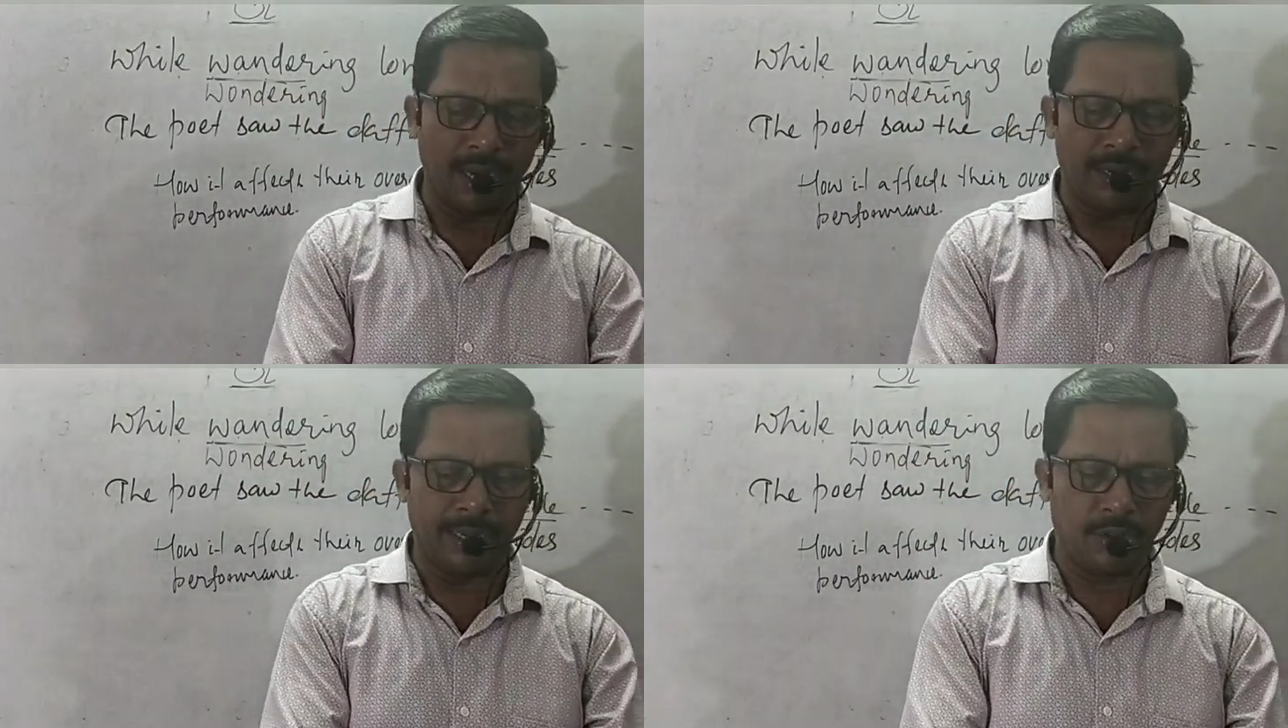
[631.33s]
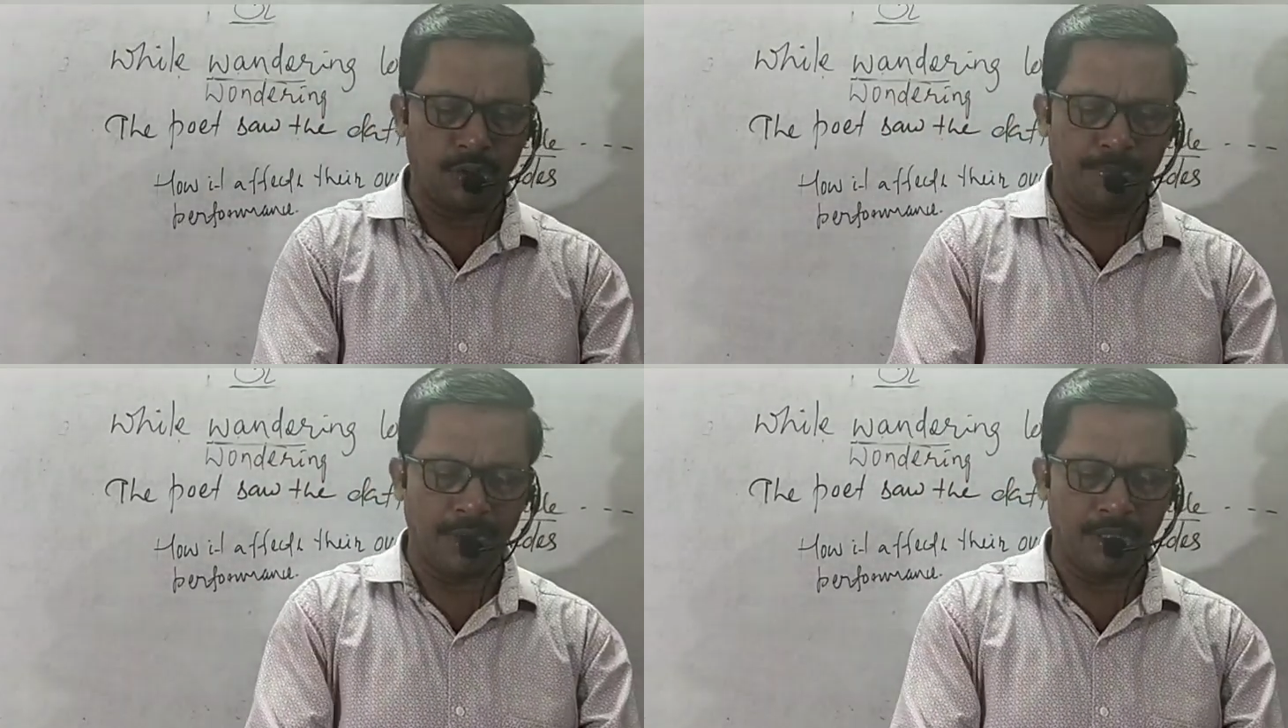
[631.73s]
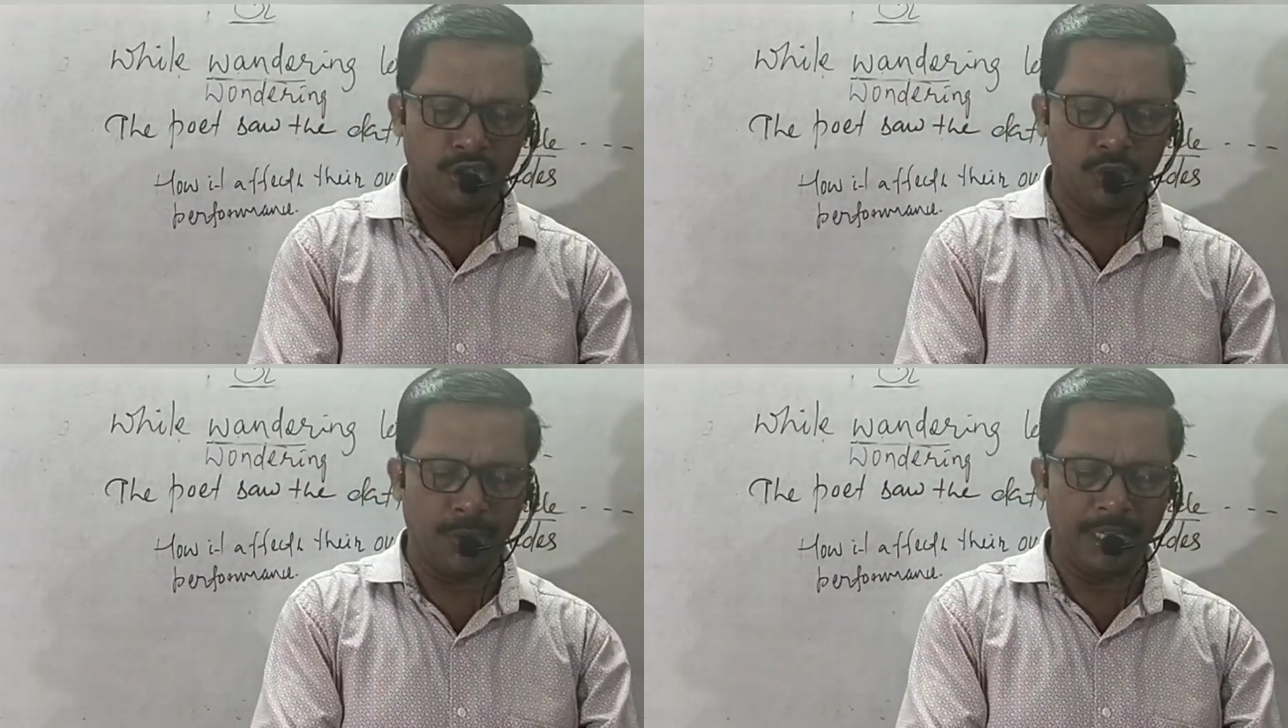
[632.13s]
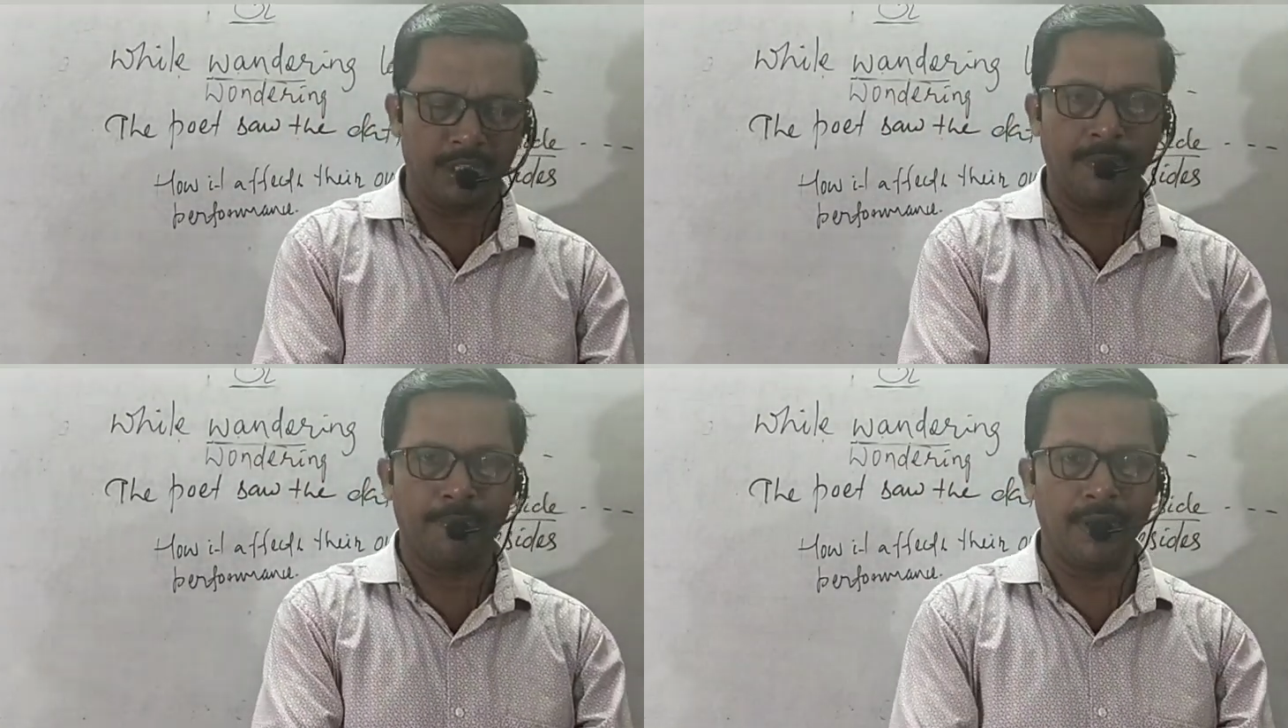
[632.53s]
related to
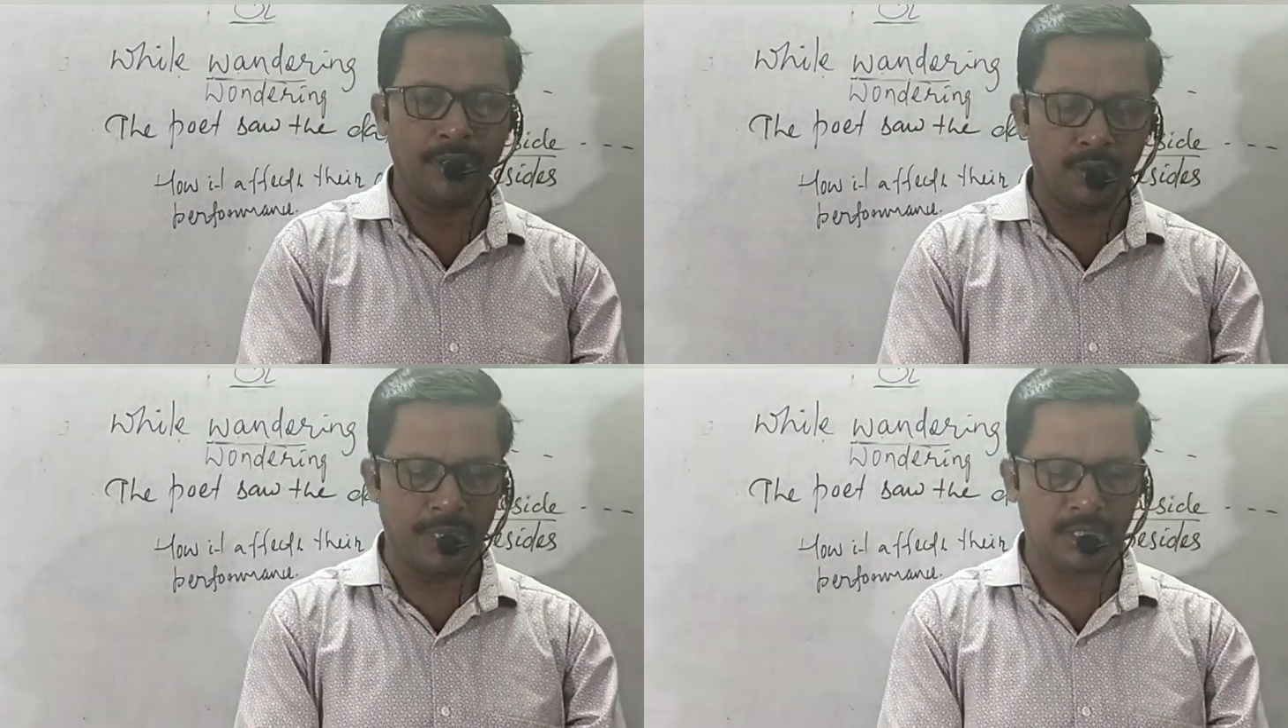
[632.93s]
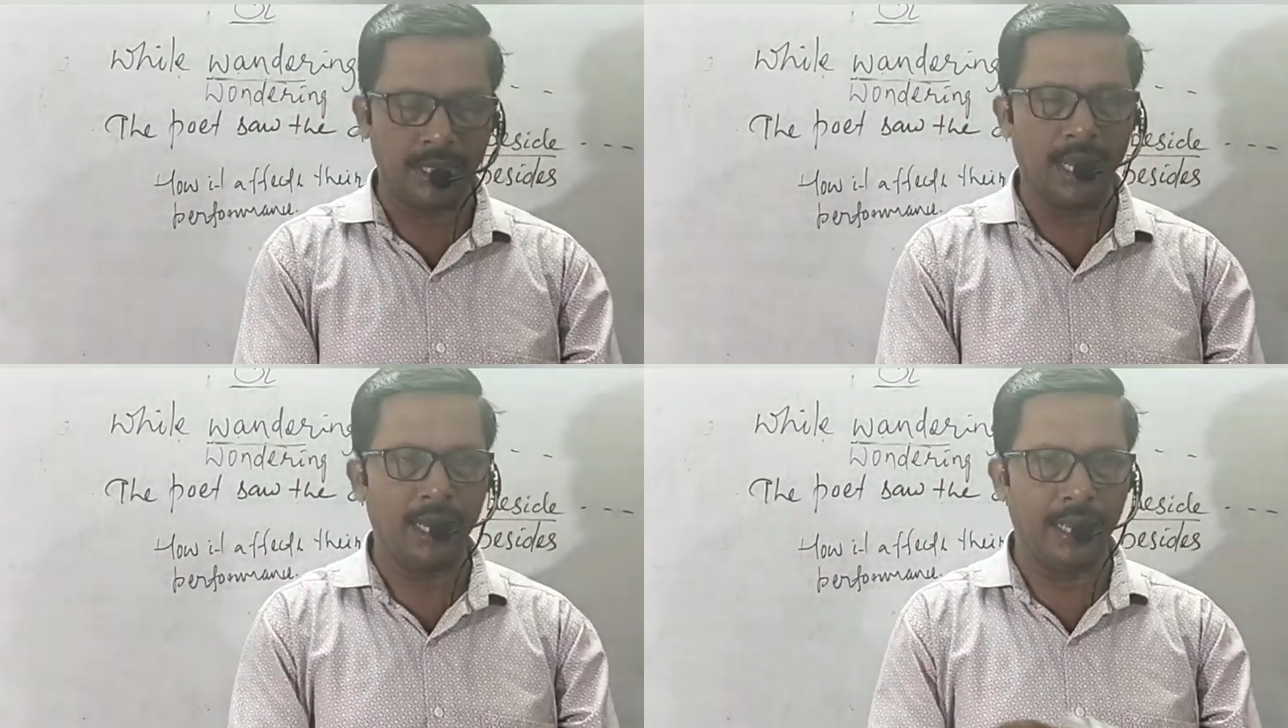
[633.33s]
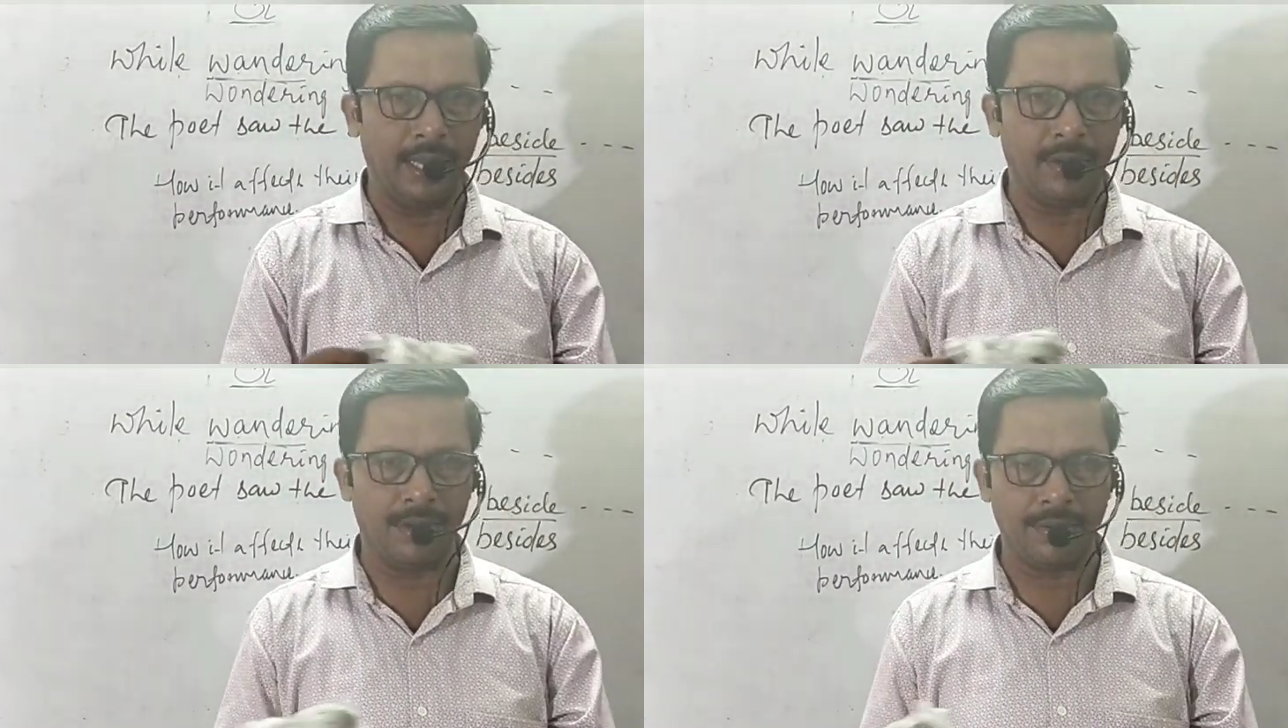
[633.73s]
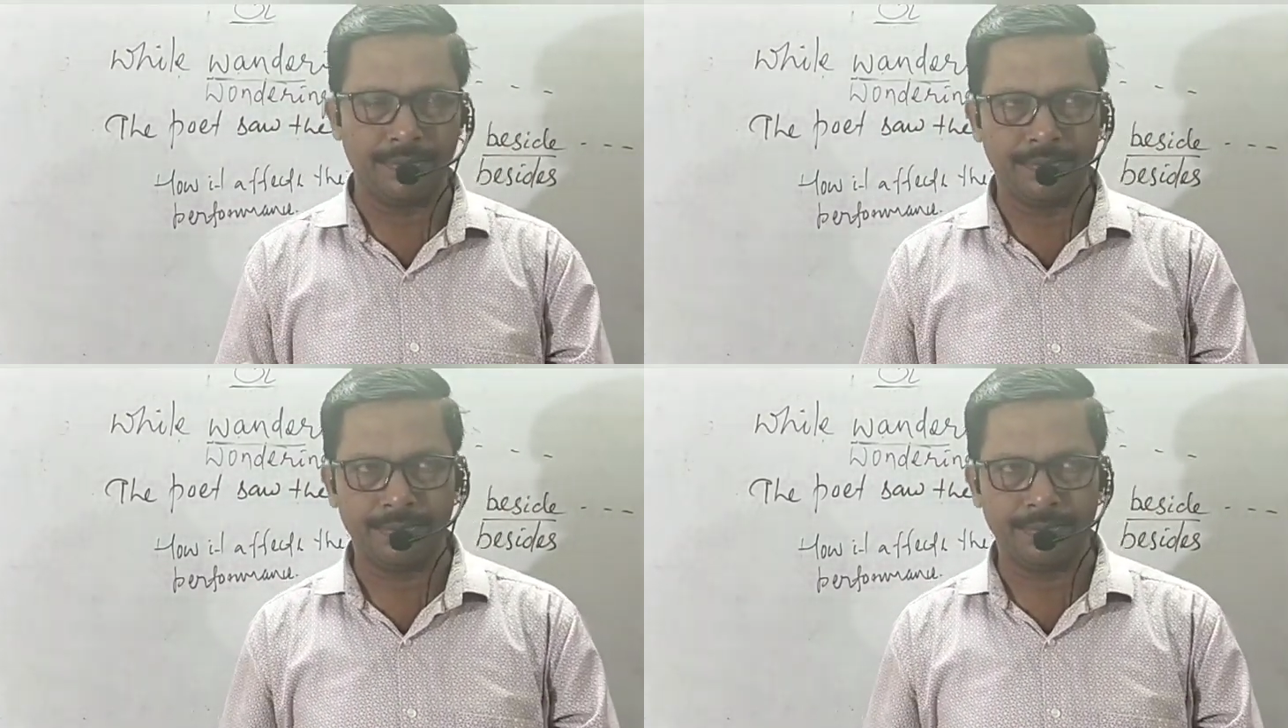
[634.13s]
punctuation, punctuational error.